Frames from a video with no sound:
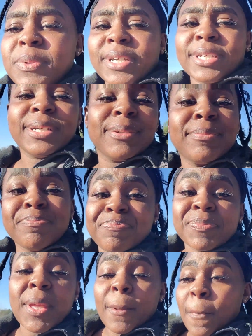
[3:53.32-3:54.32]
but yeah,
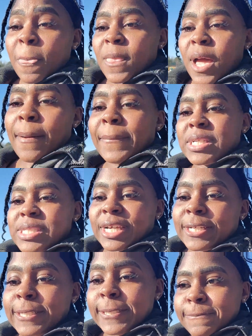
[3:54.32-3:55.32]
I'm
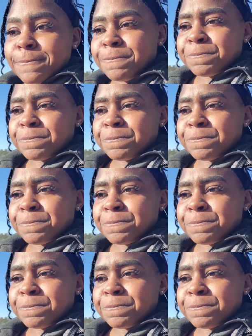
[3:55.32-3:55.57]
excited